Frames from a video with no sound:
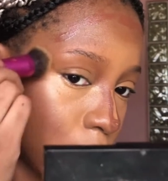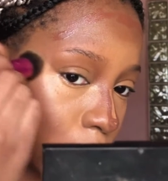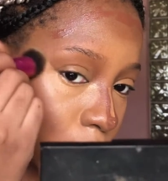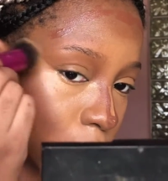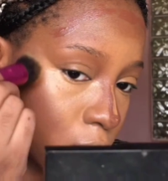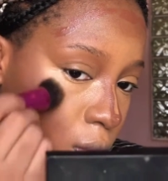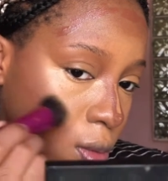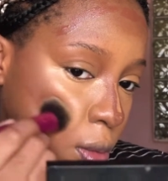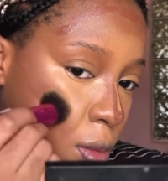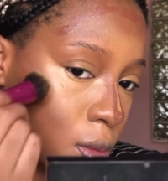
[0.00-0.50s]

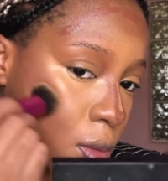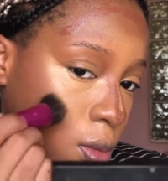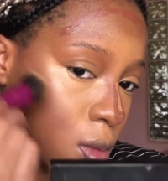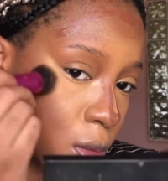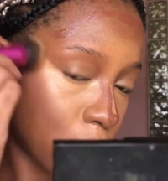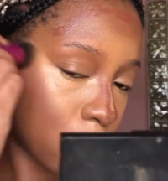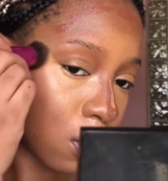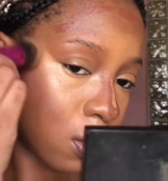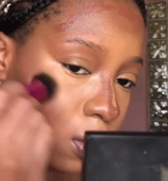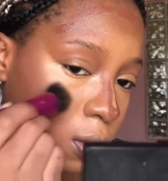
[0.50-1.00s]
video
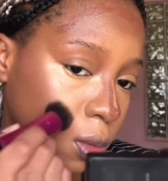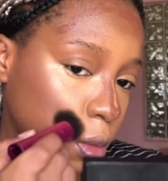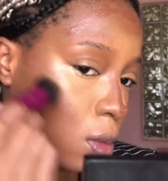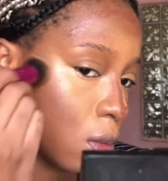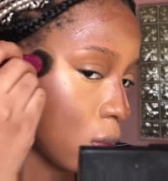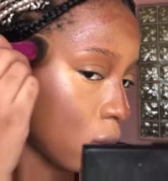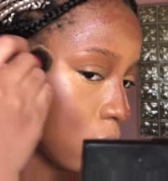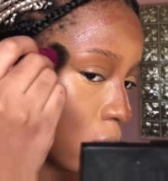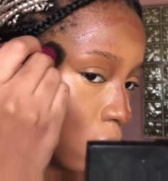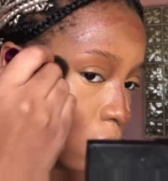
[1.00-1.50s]
of mine.
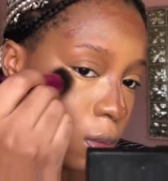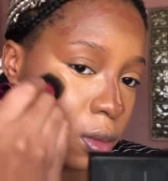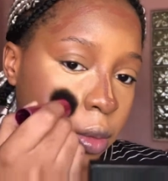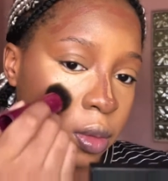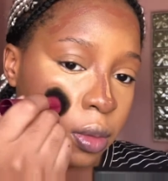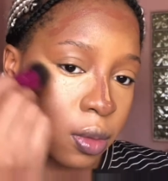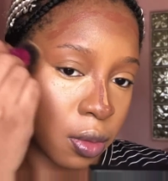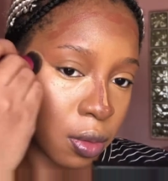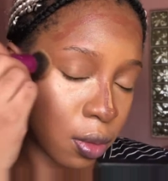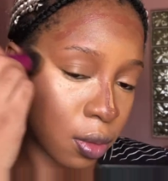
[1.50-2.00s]

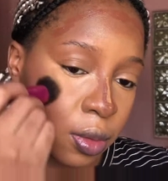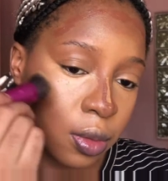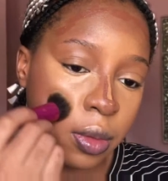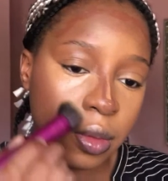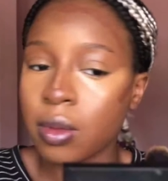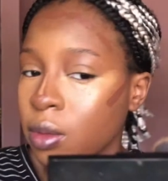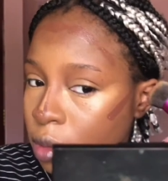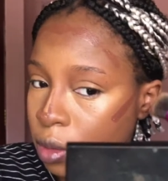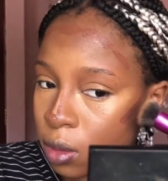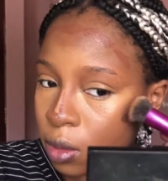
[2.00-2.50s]

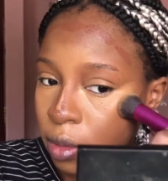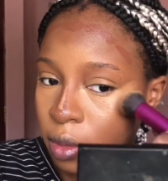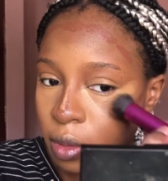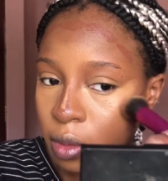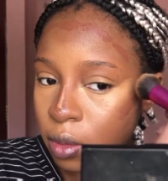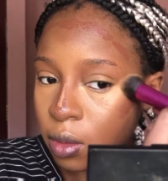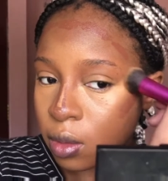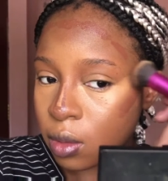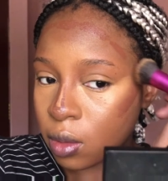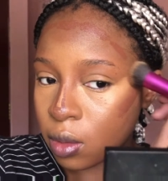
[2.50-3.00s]
Yes, if you really
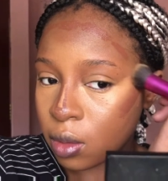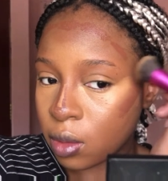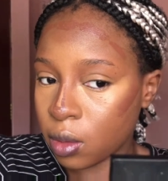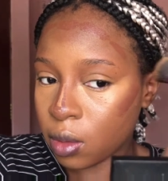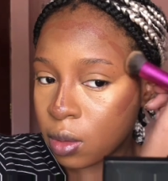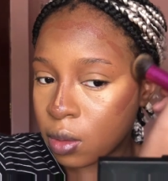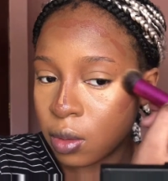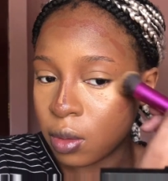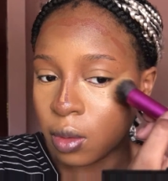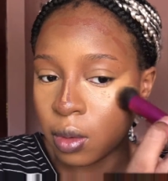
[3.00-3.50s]
want to see,
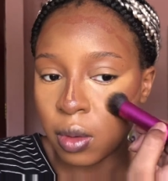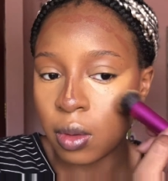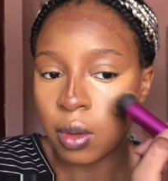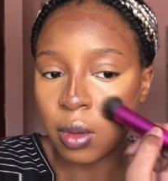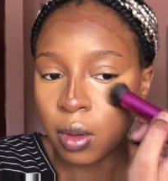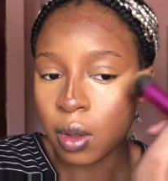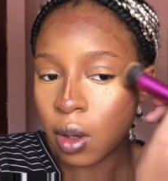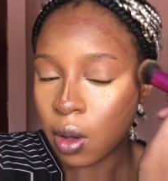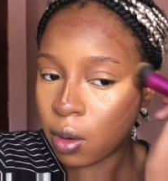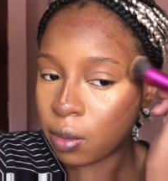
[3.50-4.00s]
go to
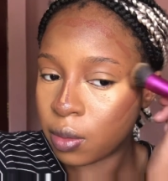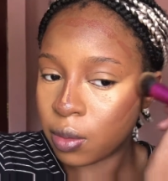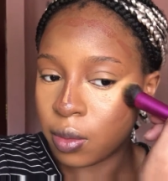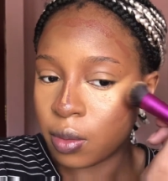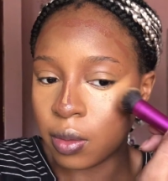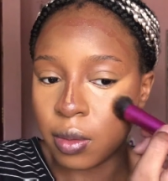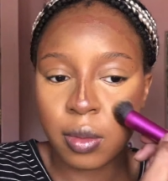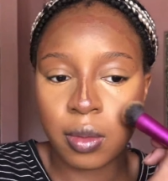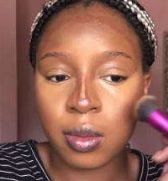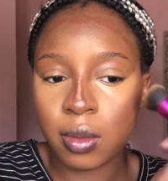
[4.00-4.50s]
Instagram.
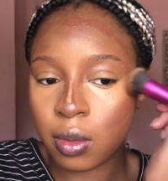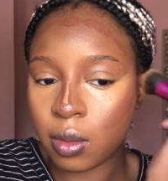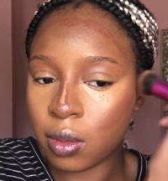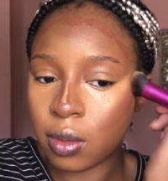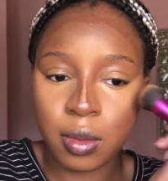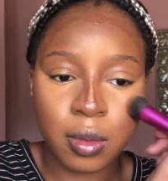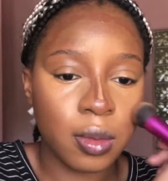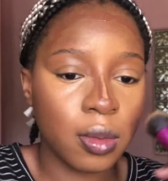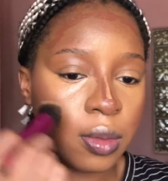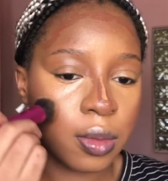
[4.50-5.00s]

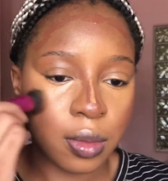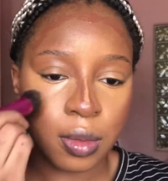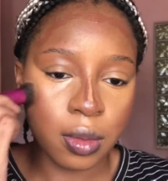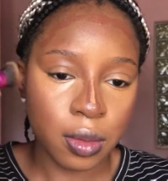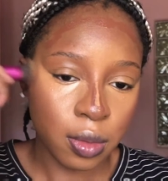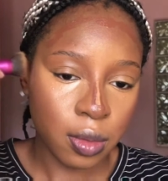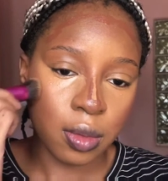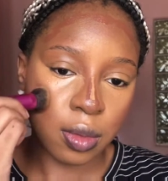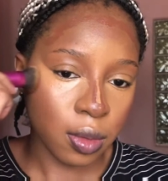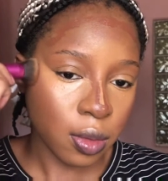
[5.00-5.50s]

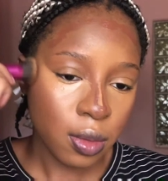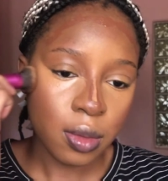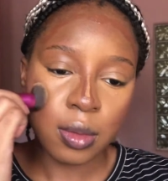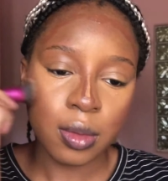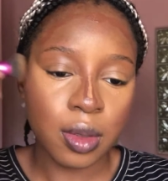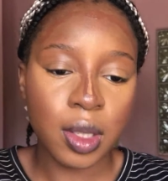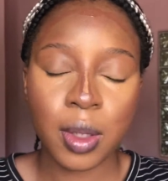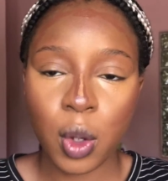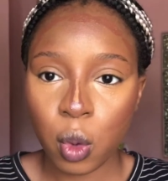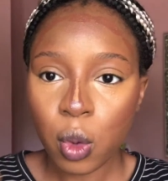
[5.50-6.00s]
My
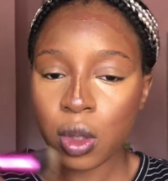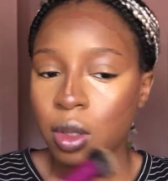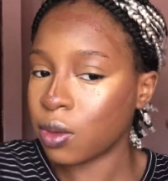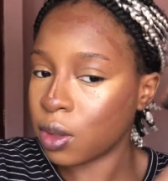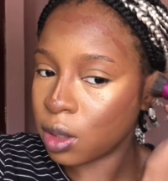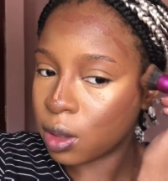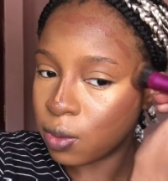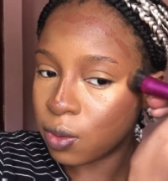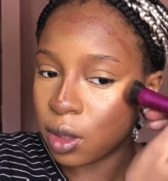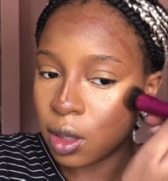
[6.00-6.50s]

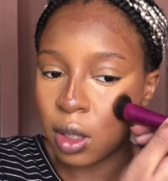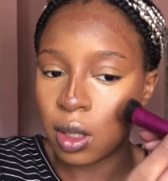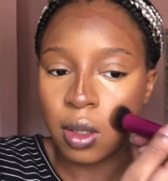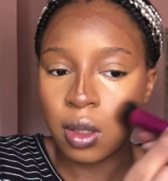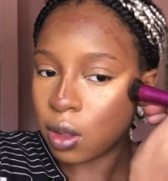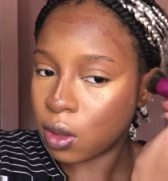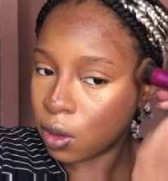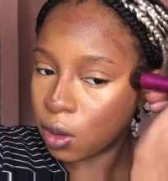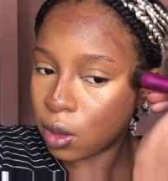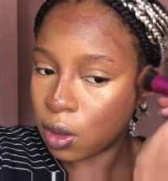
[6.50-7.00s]
handle is
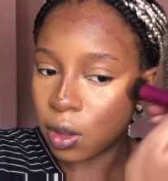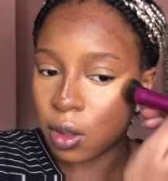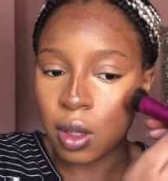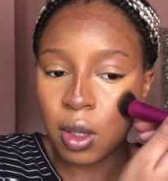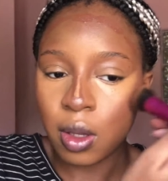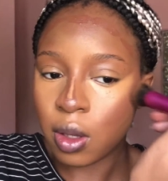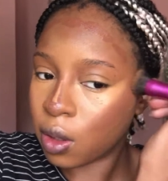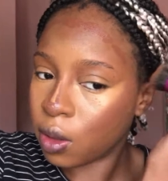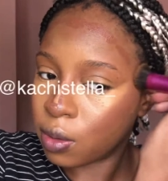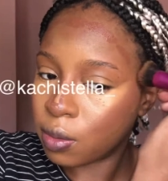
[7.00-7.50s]
at
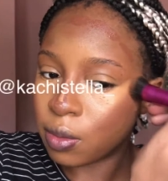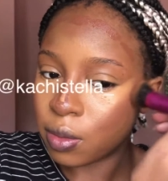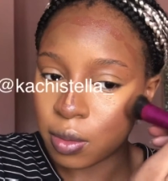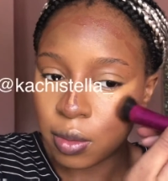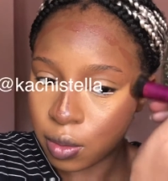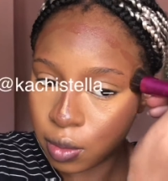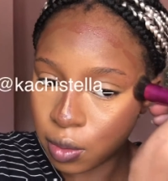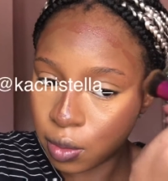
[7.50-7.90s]
KACHISTELLA